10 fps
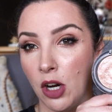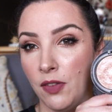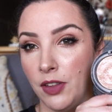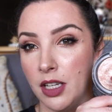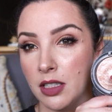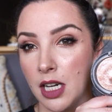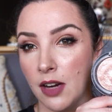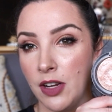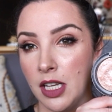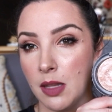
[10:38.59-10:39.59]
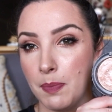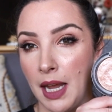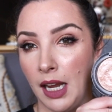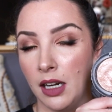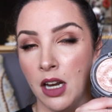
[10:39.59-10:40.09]
Hopefully you can see I've hit the
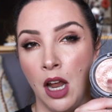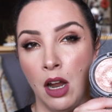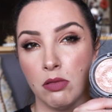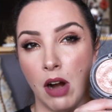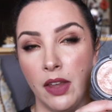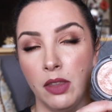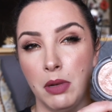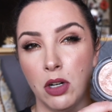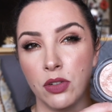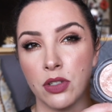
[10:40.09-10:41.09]
pan right in the middle.